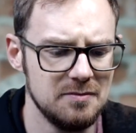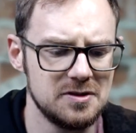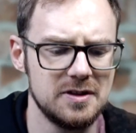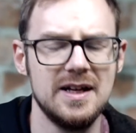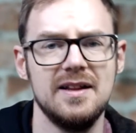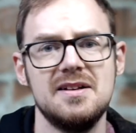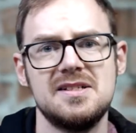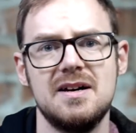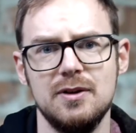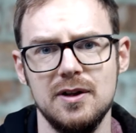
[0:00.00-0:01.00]
So yeah,
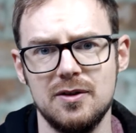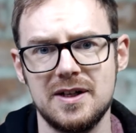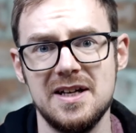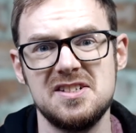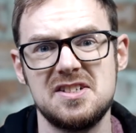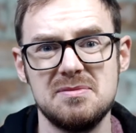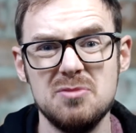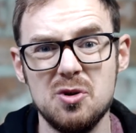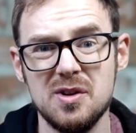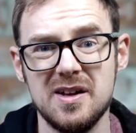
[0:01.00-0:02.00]
let's have a look. It's
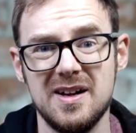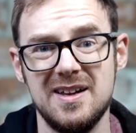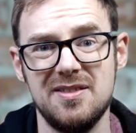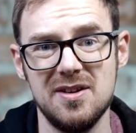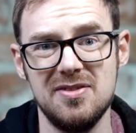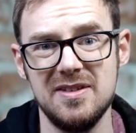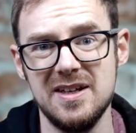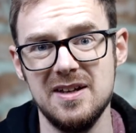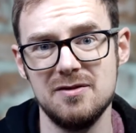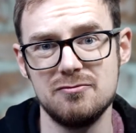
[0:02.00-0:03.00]
smaller than
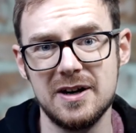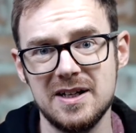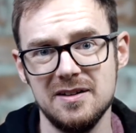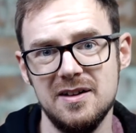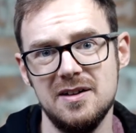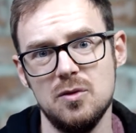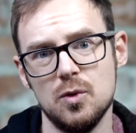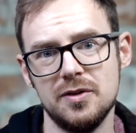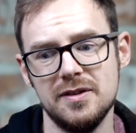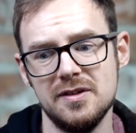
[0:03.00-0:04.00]
the regular
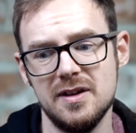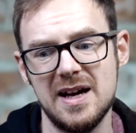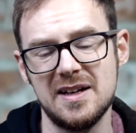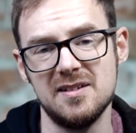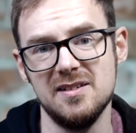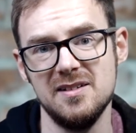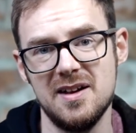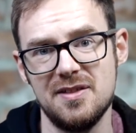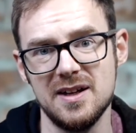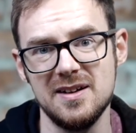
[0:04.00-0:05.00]
wooden handle,
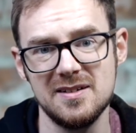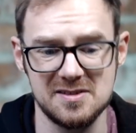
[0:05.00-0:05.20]
I think.